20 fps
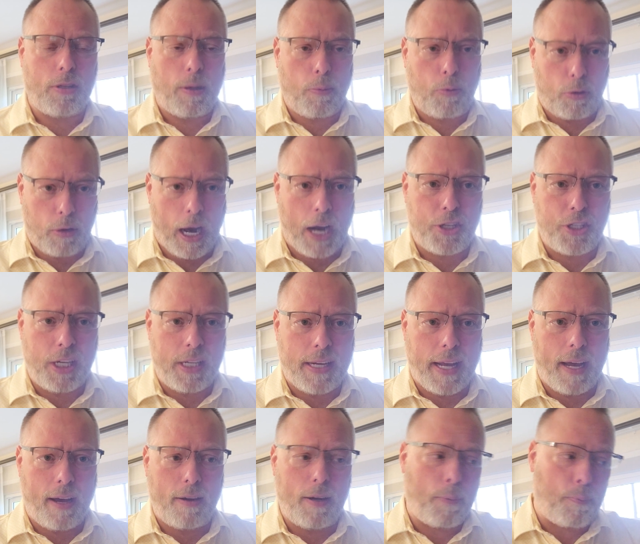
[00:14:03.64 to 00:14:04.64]
you'll come crashing
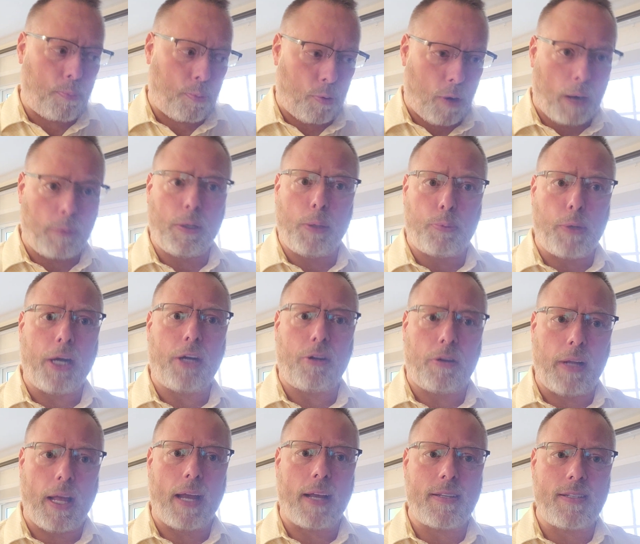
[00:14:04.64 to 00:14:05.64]
down and probably break
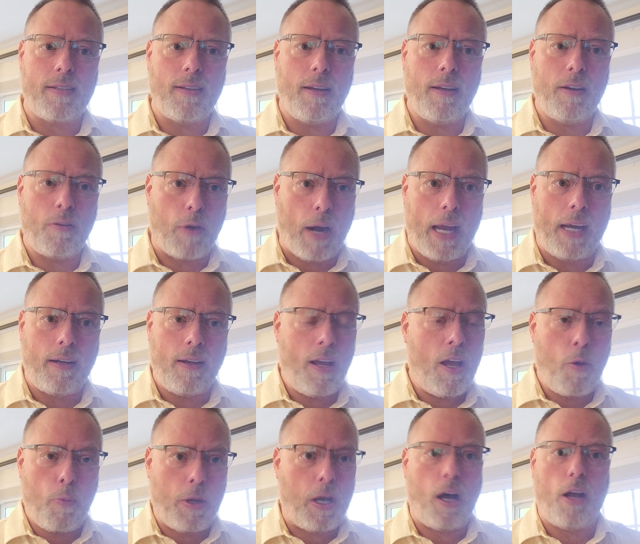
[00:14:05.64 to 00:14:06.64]
your legs, right?
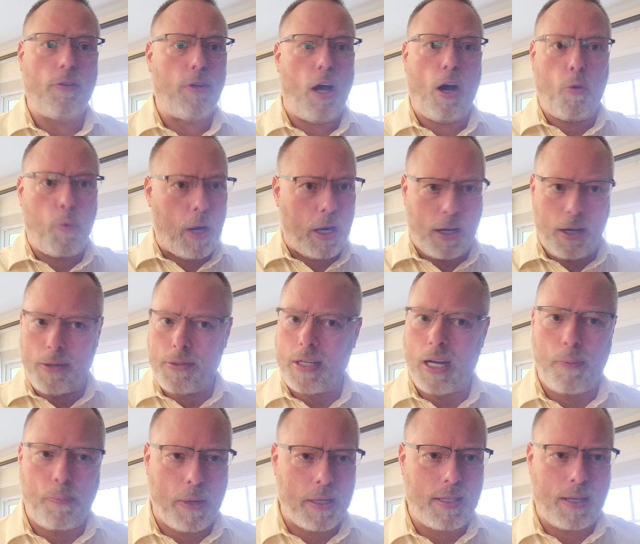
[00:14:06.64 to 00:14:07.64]
We all know what comes
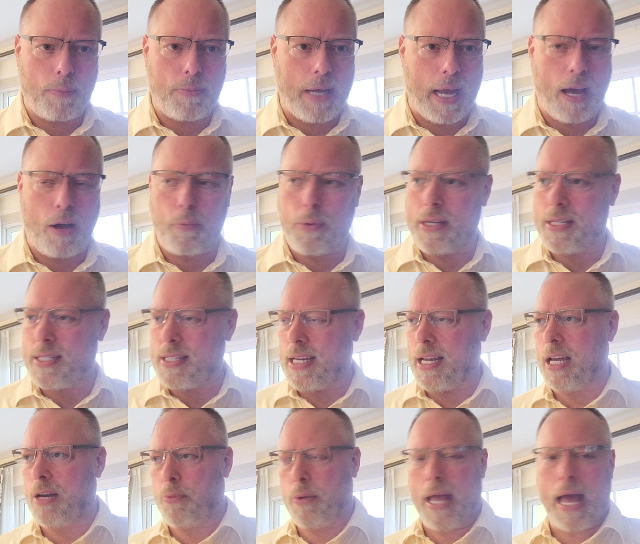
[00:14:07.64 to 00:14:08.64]
up must come down. We
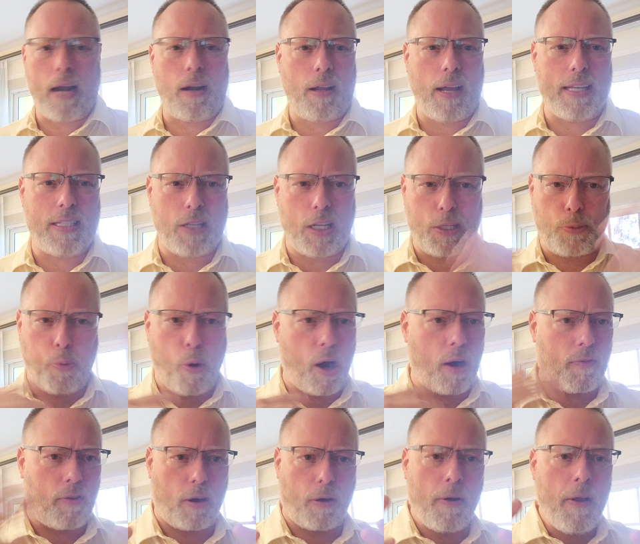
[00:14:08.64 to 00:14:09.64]
see it. We analyze it. It's
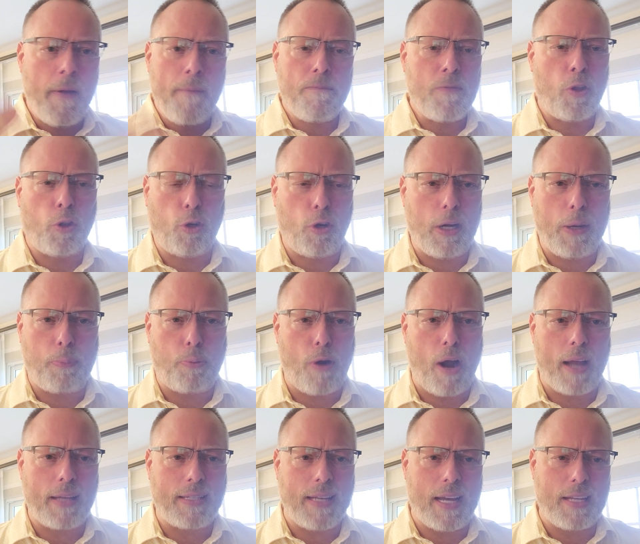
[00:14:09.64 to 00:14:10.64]
part of our learning
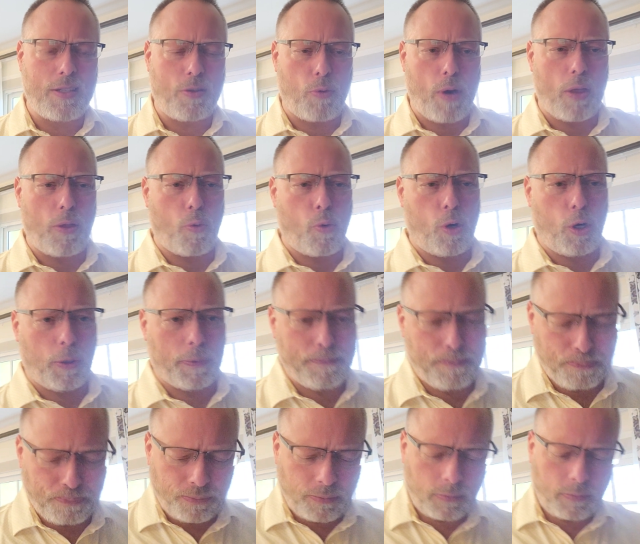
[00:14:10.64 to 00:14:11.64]
process around the world.